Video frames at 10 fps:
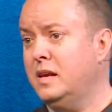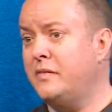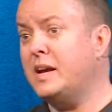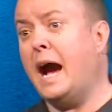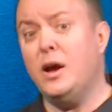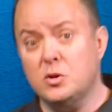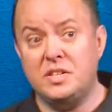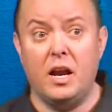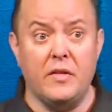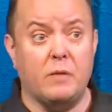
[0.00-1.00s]
And the guy who's
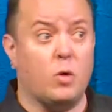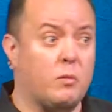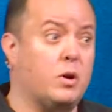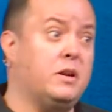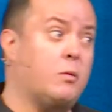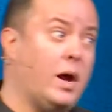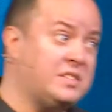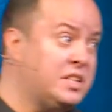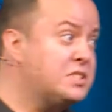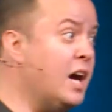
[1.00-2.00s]
there that writes
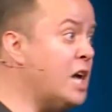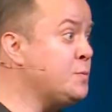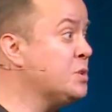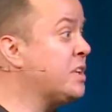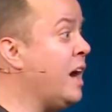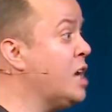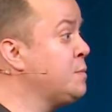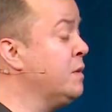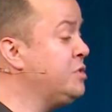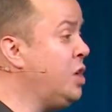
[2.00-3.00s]
this gospel, it's the
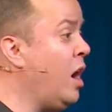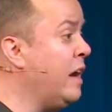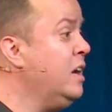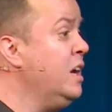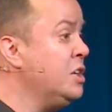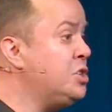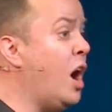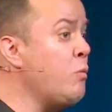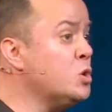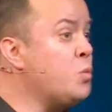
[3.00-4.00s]
Gospel of John.
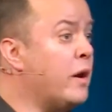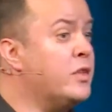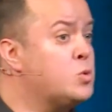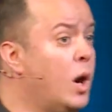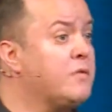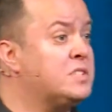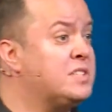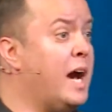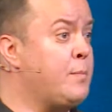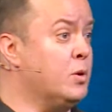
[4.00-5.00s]
John was one of the 12
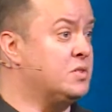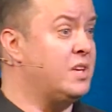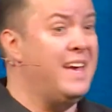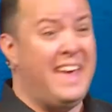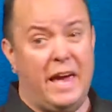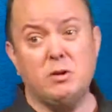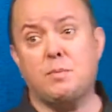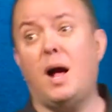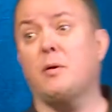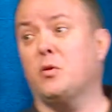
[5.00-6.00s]
disciples. He was
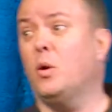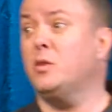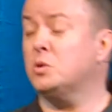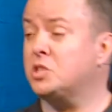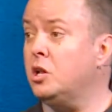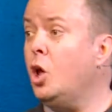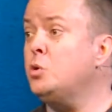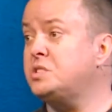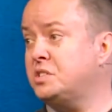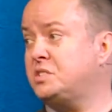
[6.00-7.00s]
probably the one that was
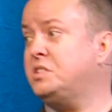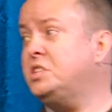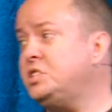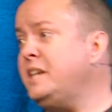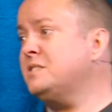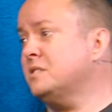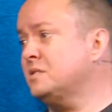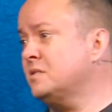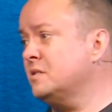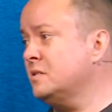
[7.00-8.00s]
closest to
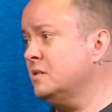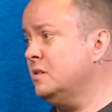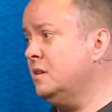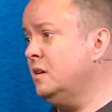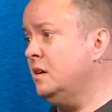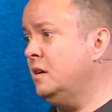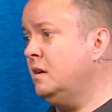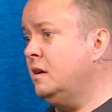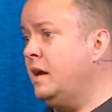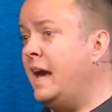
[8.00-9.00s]
Jesus.
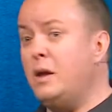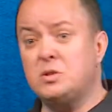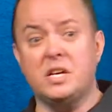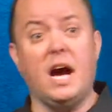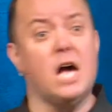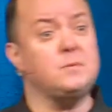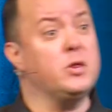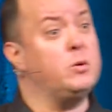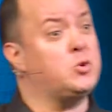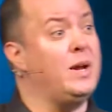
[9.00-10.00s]
And it was the gospel that
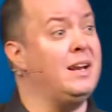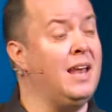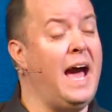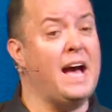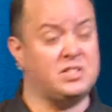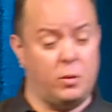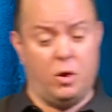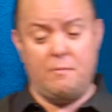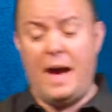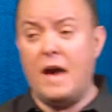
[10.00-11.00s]
was written last. They
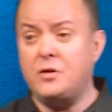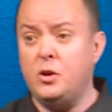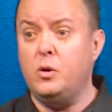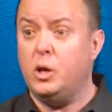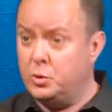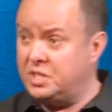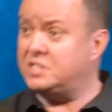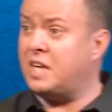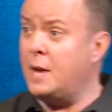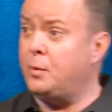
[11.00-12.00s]
wrote Matthew, who was a
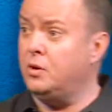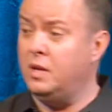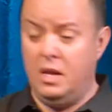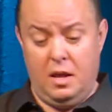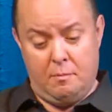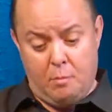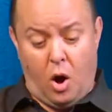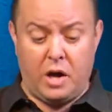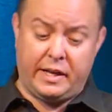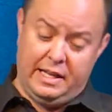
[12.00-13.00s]
disciple,
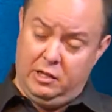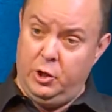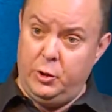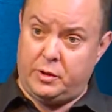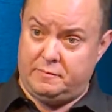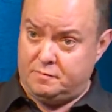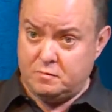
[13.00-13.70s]
Mark and Luke.